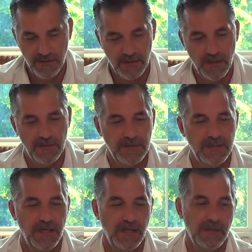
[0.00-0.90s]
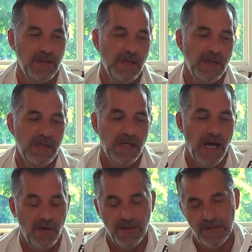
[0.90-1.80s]
You can understand
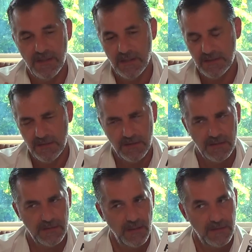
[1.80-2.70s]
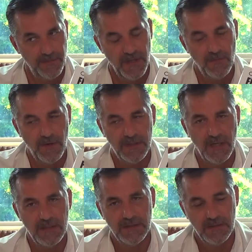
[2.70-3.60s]
how he thinks, and you can start to pay more
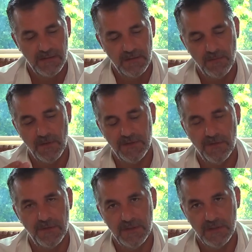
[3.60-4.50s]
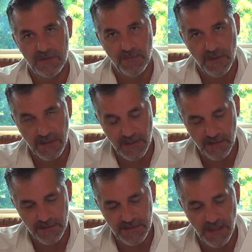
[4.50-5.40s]
attention once you read this book and
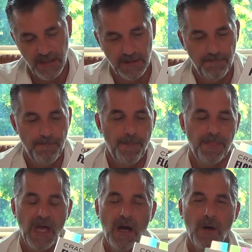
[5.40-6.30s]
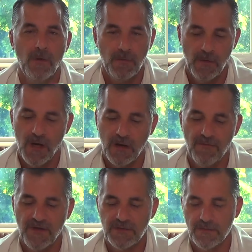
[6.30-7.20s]
understand how
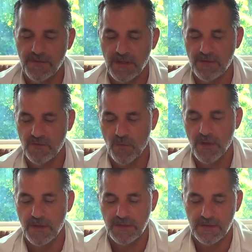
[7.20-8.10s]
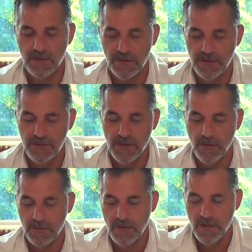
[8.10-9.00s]
unconventional thinkers work, so that you
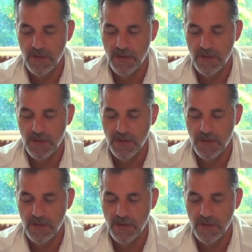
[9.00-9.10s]
don't